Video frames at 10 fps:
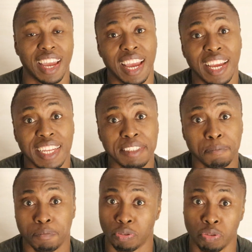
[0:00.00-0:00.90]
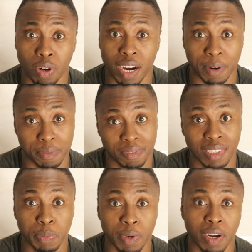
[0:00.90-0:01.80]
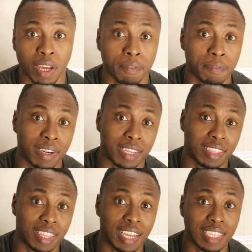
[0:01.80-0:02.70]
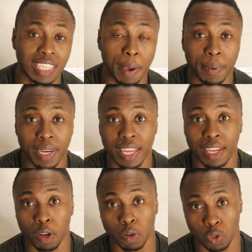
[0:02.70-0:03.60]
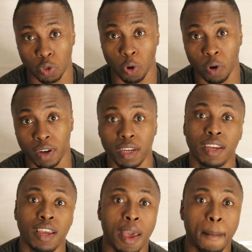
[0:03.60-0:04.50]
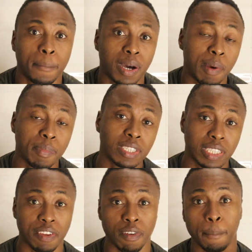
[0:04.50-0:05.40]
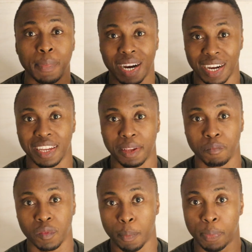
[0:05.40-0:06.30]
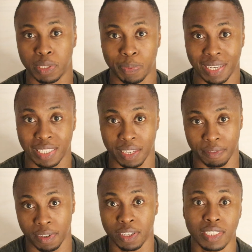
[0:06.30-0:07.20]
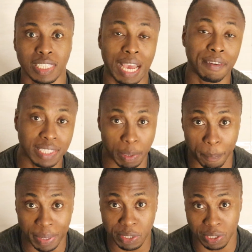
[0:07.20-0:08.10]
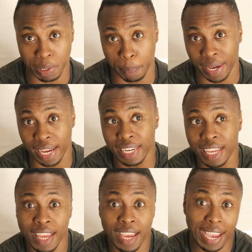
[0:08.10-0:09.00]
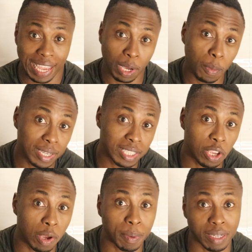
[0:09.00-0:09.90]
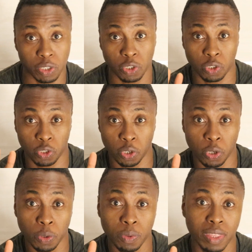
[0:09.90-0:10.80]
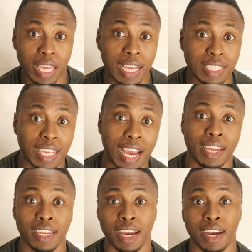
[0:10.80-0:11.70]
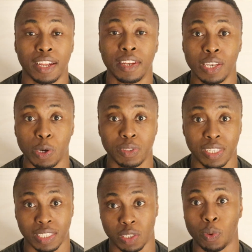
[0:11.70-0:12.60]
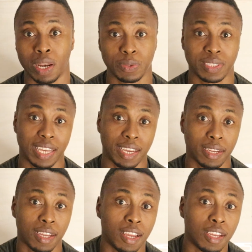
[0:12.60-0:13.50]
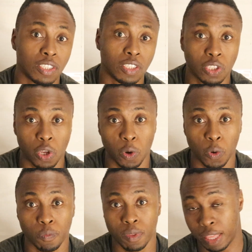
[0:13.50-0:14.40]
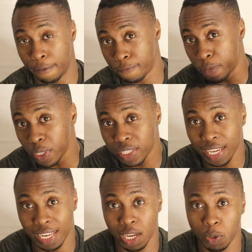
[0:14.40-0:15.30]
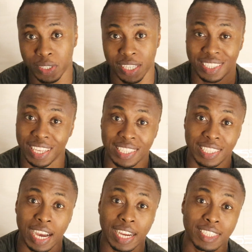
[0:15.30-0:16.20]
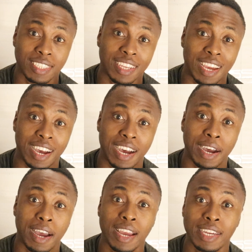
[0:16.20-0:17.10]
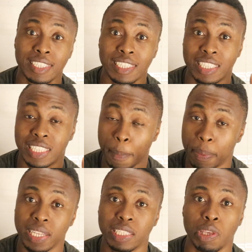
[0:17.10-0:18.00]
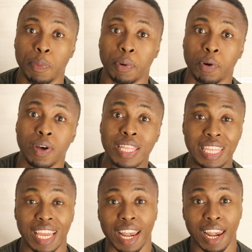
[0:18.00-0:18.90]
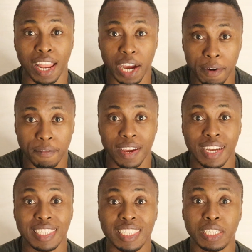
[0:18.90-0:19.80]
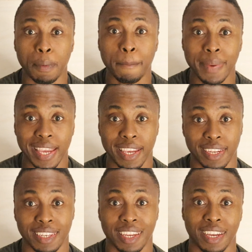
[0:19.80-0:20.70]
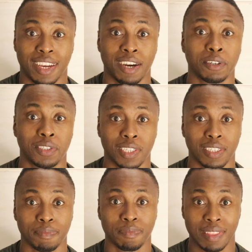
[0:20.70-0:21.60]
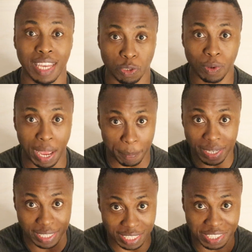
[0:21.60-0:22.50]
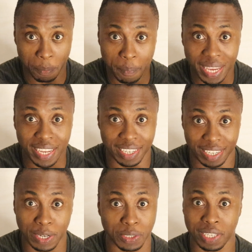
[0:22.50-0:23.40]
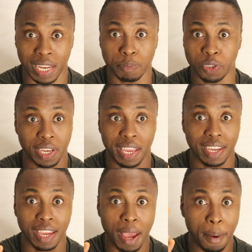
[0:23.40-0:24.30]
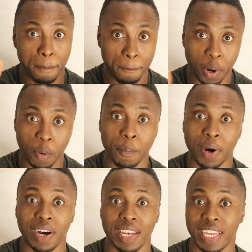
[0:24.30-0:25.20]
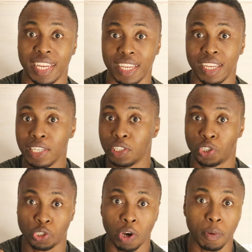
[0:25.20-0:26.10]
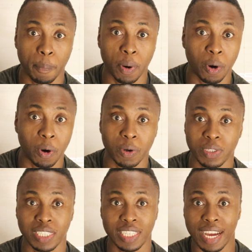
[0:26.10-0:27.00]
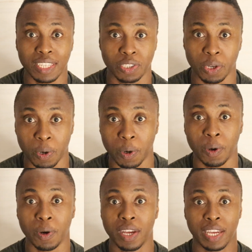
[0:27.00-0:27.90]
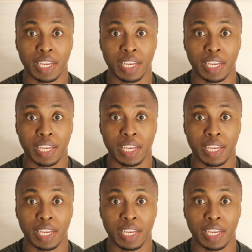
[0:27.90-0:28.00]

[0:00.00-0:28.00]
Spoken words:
And wow, there's been a lot of things happening, a lot of talk. But I'm going to give you my perspective because I've actually been to Japan, and I want to tell you about two things that I noticed while I was there. So the first thing I noticed is that Japanese people, they love Jamaican culture. That's right. I mean Jamaican culture. I'm talking Bob Marley, Sean Paul, dancehall.